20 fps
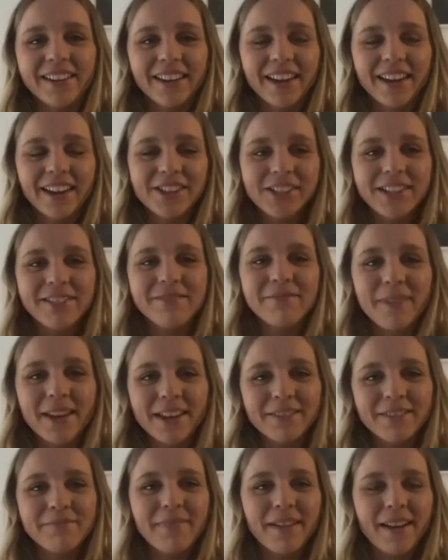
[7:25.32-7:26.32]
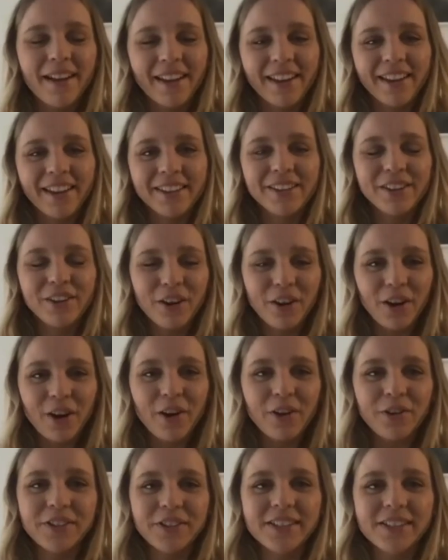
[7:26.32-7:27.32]
actually met my
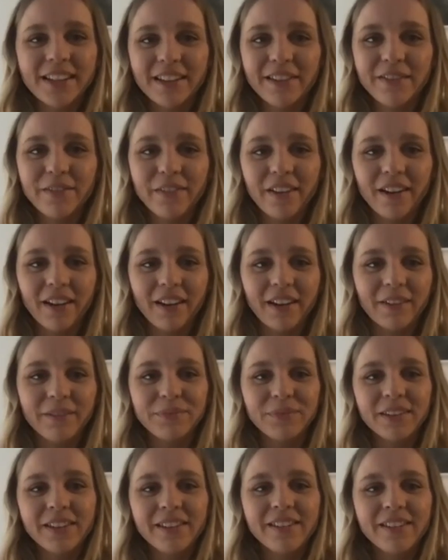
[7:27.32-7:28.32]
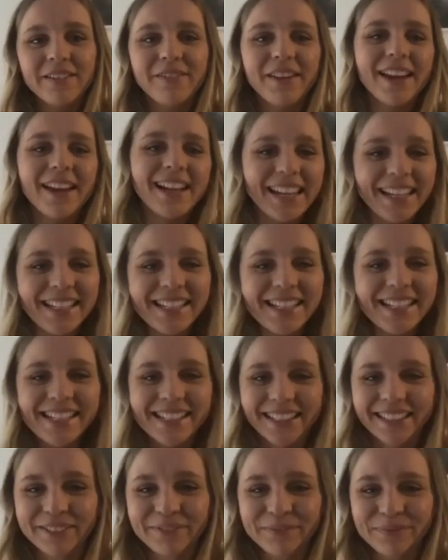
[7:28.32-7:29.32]
co-host Eva via
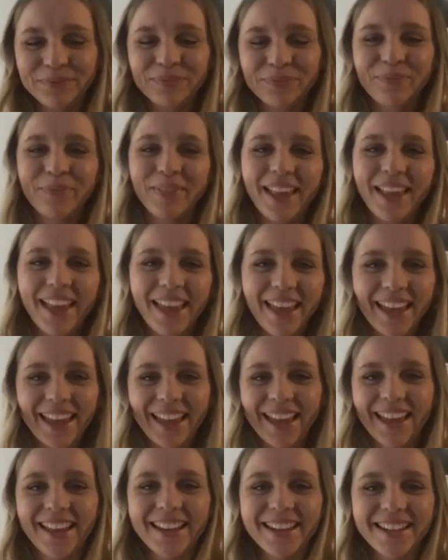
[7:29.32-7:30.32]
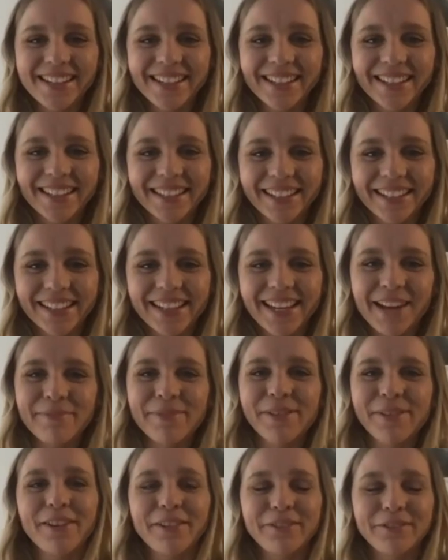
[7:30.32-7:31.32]
LinkedIn, and a
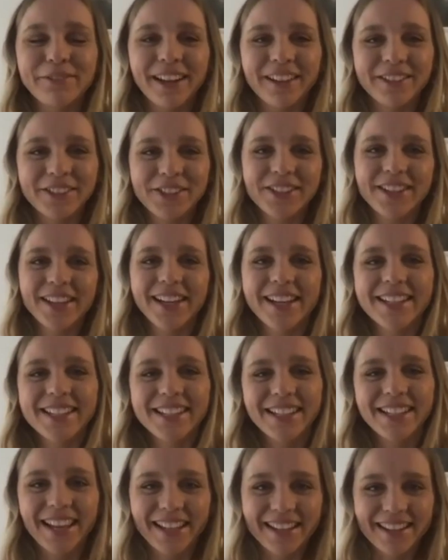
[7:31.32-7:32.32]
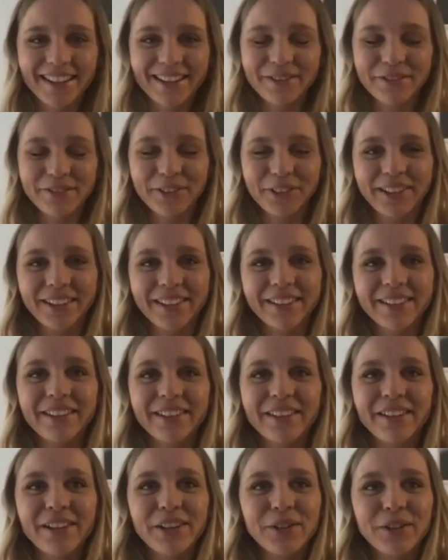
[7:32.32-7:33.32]
couple of lunch dates later, we
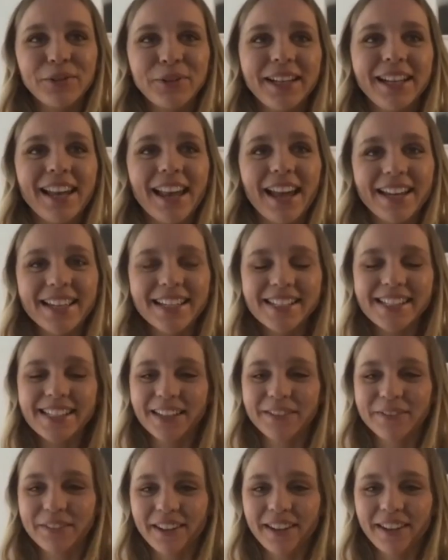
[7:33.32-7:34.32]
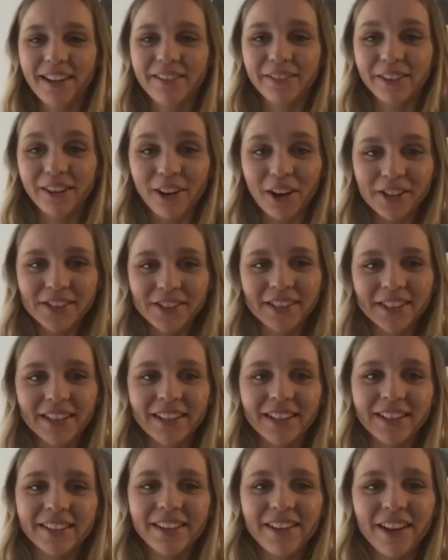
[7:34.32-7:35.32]
realized that we have a lot
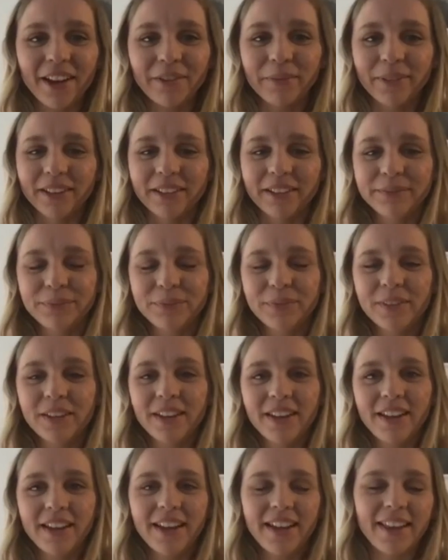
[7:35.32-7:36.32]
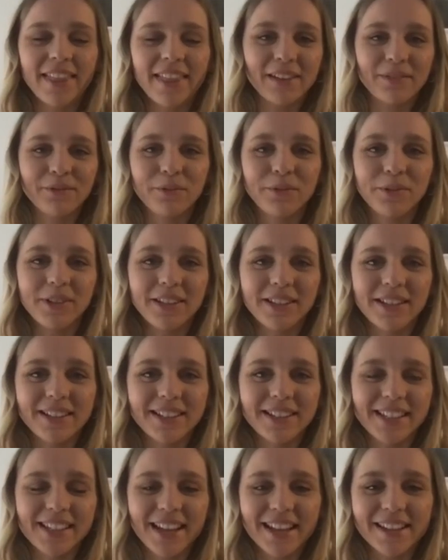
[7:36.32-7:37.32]
in common, and then we
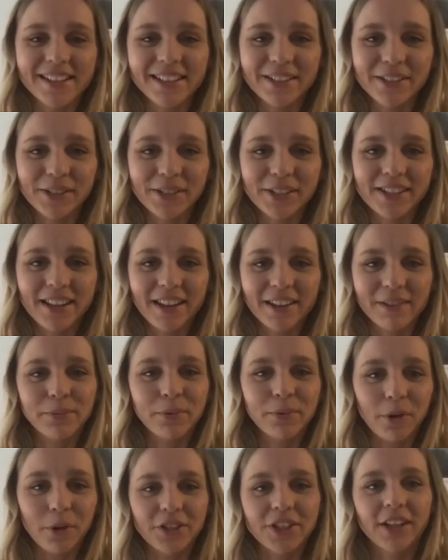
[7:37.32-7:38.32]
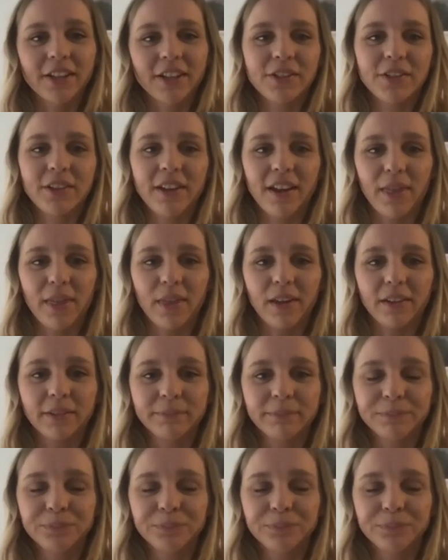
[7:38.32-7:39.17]
decided to start a project together.